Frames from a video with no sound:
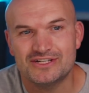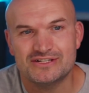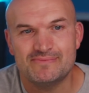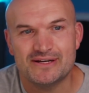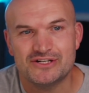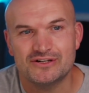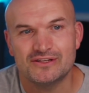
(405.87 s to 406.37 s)

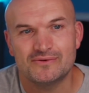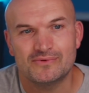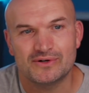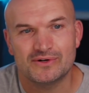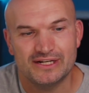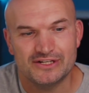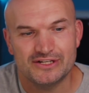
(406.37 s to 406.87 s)
Just make sure that
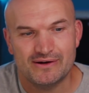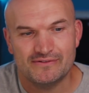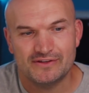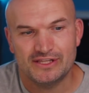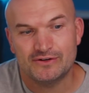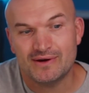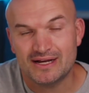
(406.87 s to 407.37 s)
we're going to do
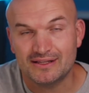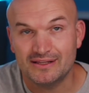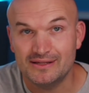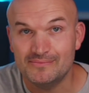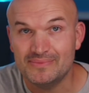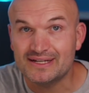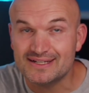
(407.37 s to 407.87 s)
everything
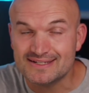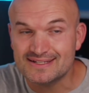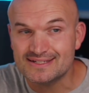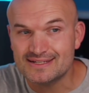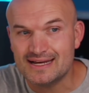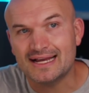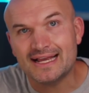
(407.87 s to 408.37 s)
correctly,
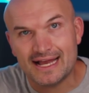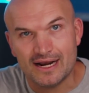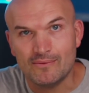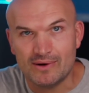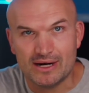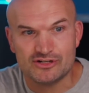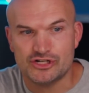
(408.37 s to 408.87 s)
because again,
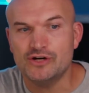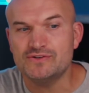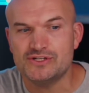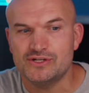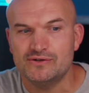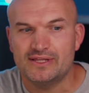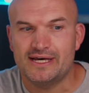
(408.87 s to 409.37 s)
I want to show
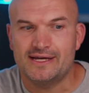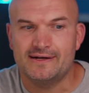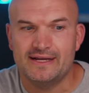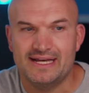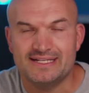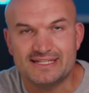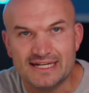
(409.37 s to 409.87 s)
to you that
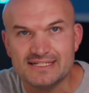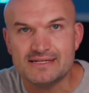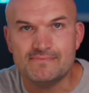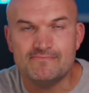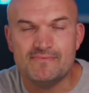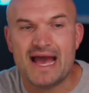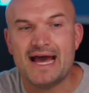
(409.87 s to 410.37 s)
it
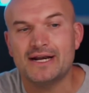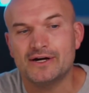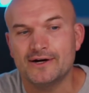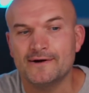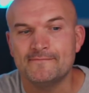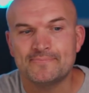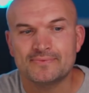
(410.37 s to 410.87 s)
doesn't
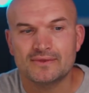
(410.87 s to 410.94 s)
matter